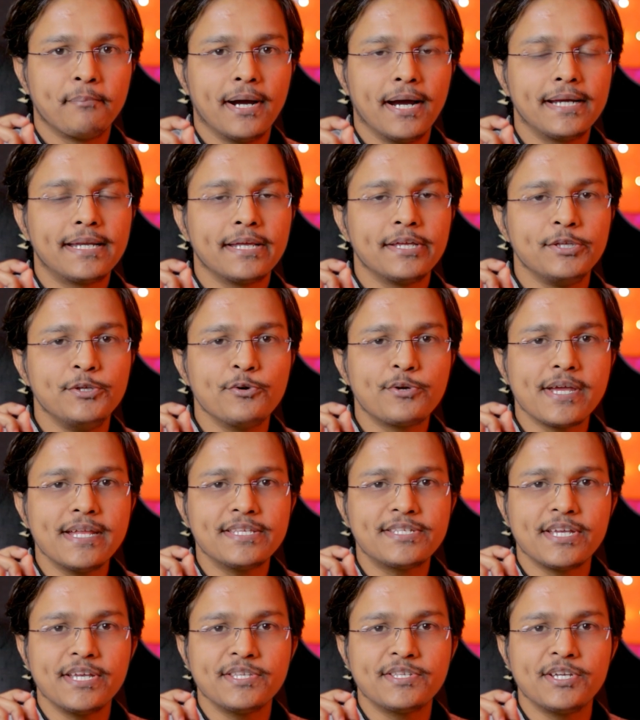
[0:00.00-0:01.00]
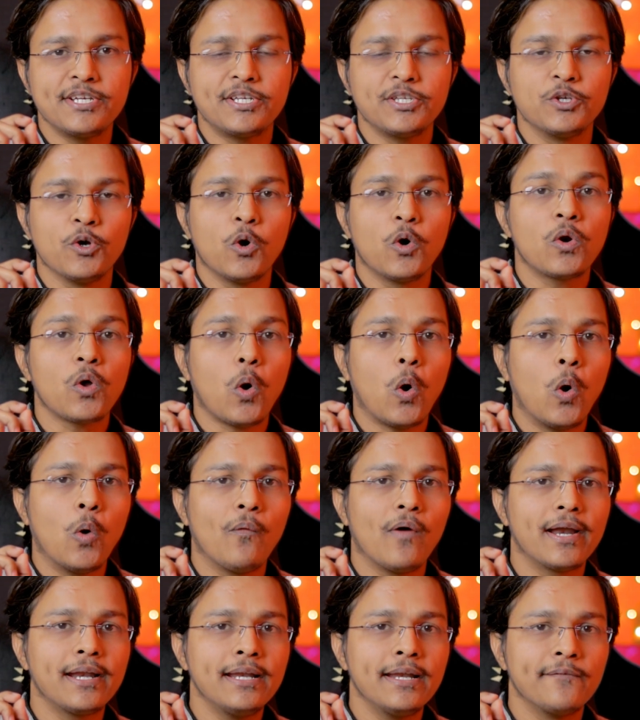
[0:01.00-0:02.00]
but you can change it your
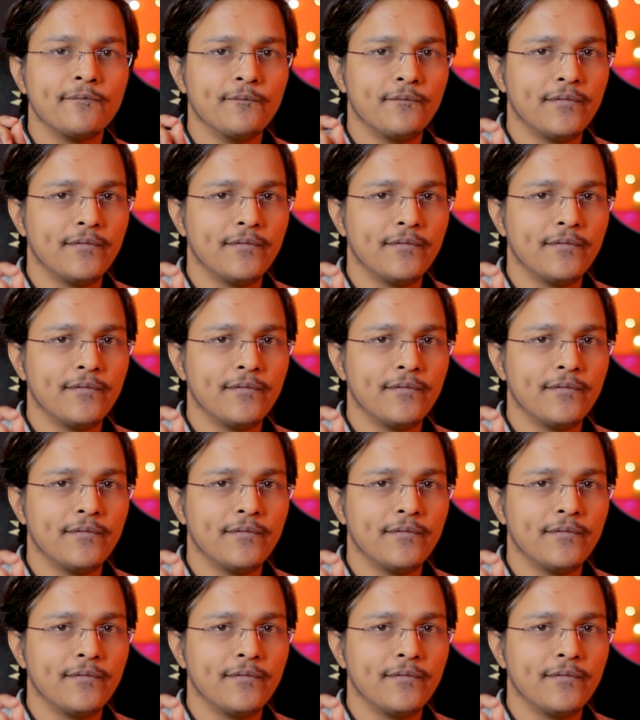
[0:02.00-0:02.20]
own